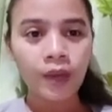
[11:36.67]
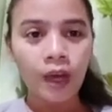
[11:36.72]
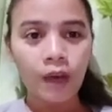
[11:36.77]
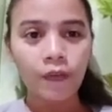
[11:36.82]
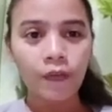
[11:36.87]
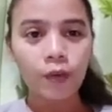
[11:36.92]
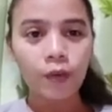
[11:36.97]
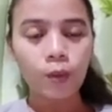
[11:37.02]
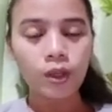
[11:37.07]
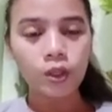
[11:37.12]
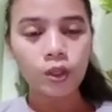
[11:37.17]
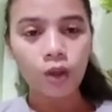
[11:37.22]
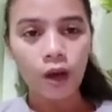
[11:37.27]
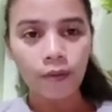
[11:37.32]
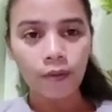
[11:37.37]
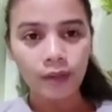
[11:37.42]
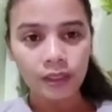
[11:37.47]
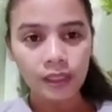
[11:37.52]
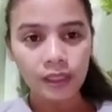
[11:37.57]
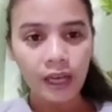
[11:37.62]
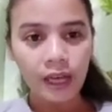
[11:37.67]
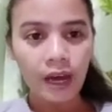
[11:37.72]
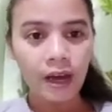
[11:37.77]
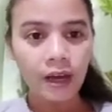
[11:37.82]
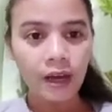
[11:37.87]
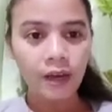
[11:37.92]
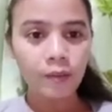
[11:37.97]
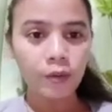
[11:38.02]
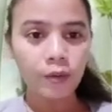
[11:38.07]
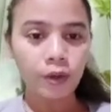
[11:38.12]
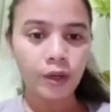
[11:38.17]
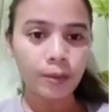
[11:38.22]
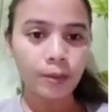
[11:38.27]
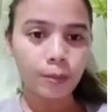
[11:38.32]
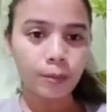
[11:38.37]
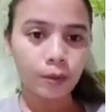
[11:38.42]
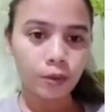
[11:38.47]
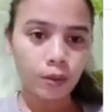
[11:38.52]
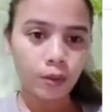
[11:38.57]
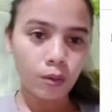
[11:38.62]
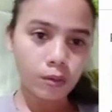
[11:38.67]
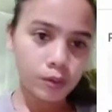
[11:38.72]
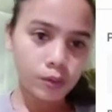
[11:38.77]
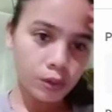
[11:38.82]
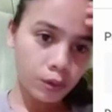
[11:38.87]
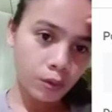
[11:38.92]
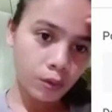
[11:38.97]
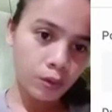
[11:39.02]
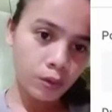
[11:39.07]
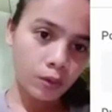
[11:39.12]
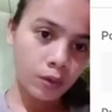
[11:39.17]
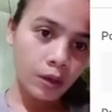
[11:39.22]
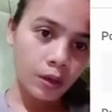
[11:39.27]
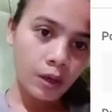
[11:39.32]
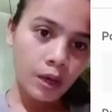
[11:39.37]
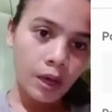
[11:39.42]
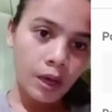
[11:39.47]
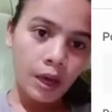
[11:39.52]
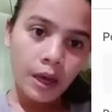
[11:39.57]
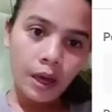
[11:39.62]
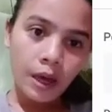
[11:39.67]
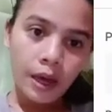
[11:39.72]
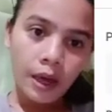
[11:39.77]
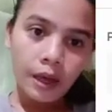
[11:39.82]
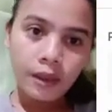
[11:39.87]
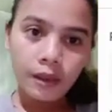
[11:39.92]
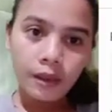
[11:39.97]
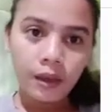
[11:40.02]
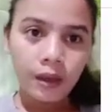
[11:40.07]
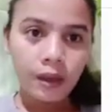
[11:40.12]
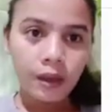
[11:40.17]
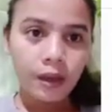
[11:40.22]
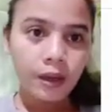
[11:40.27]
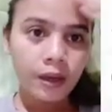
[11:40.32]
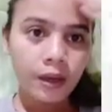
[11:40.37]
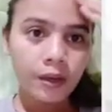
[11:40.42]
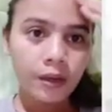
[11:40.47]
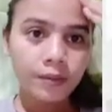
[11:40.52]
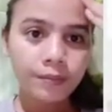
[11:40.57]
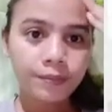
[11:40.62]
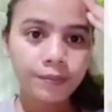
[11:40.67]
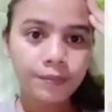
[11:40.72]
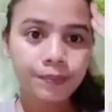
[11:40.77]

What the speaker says: If you want to have a time, you can put also, and then